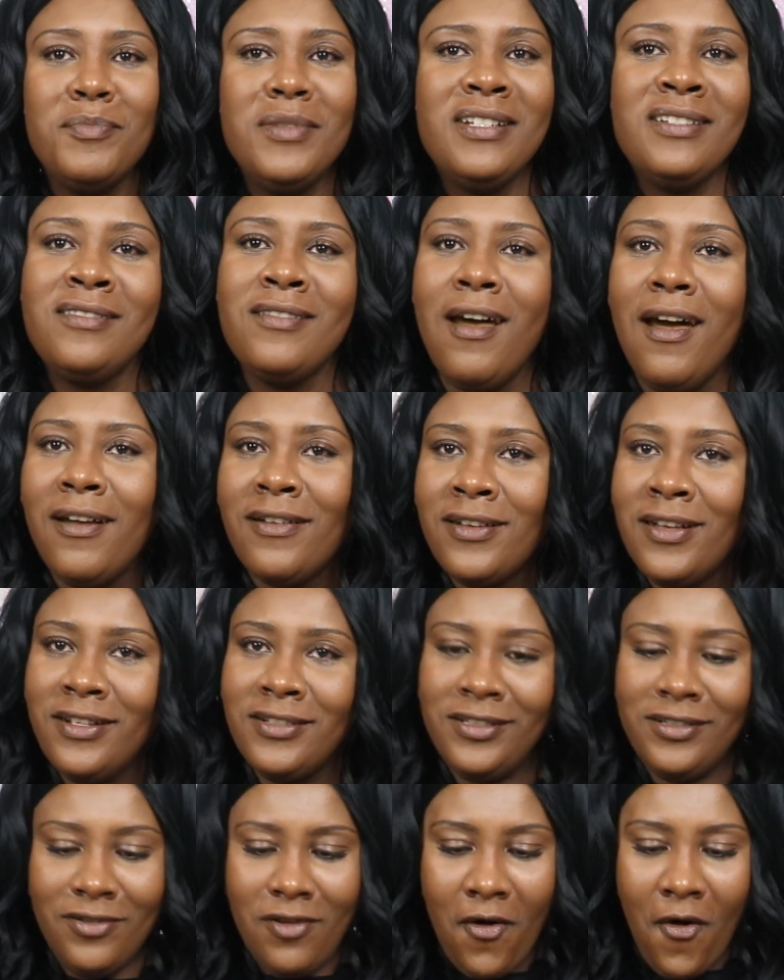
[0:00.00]
make me stop
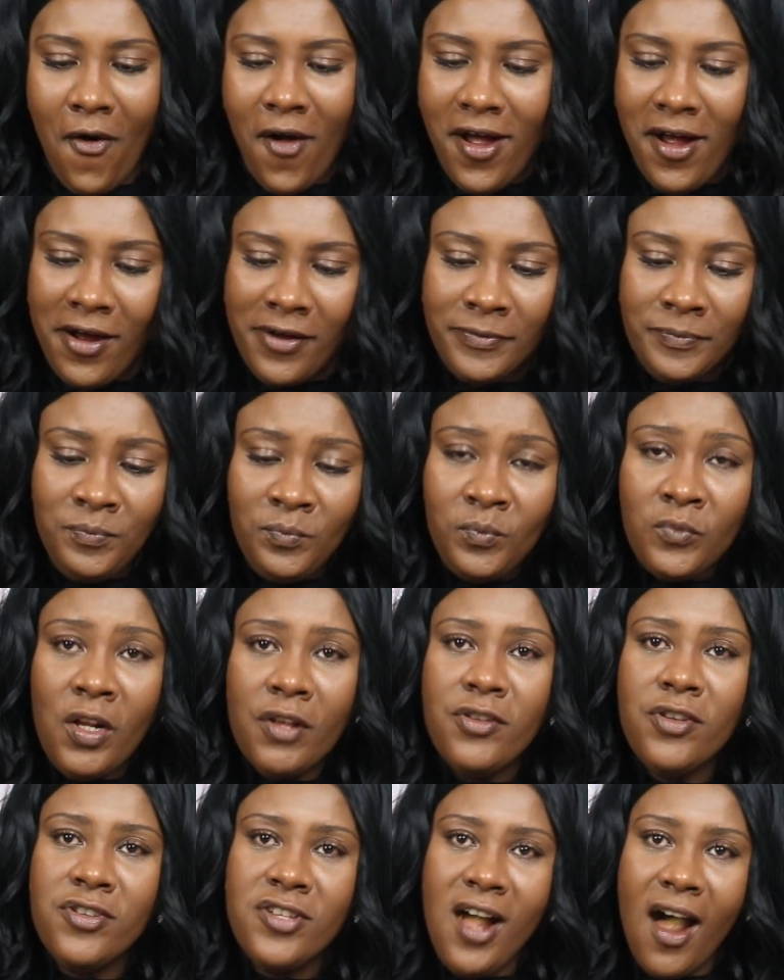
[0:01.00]
cussing on her.
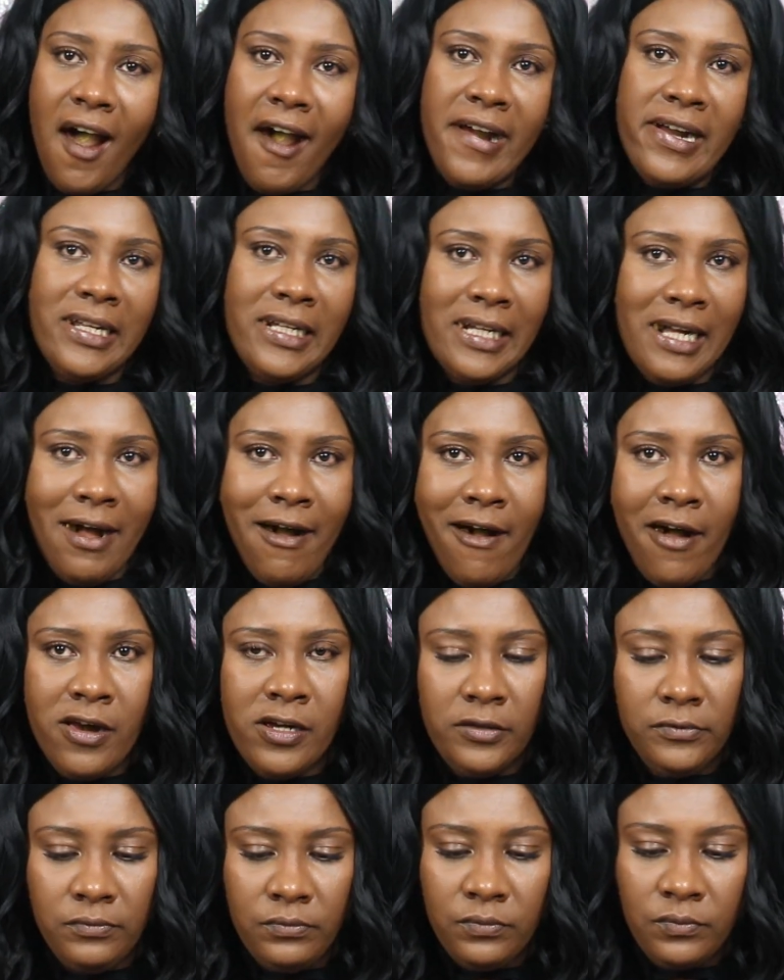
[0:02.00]
Do y'all hear
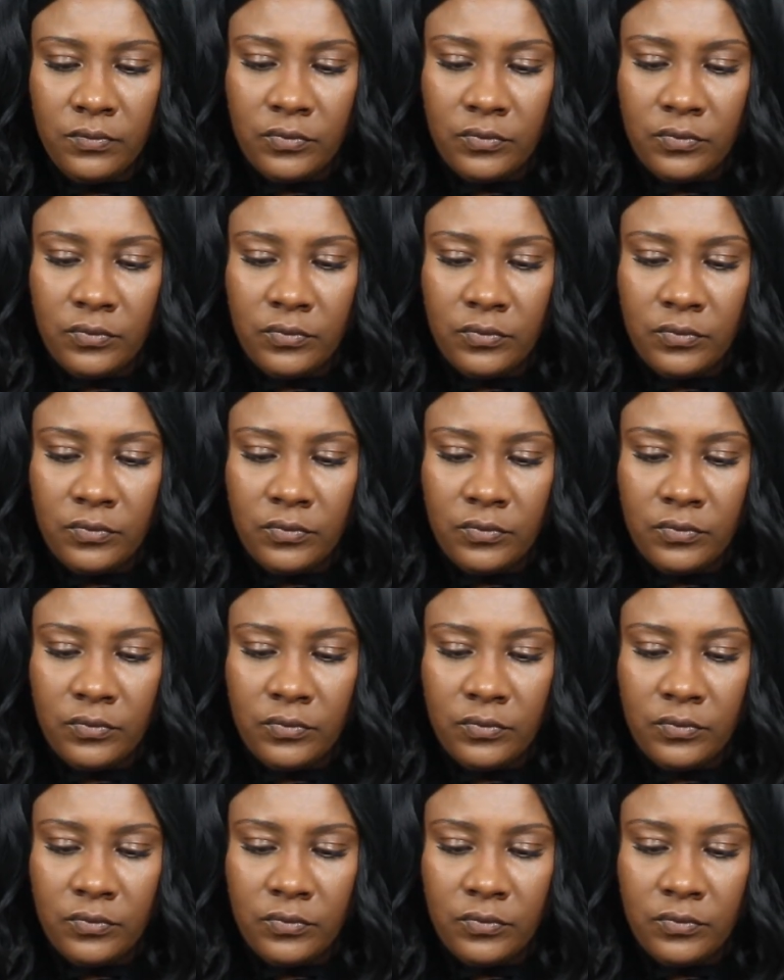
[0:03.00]
her?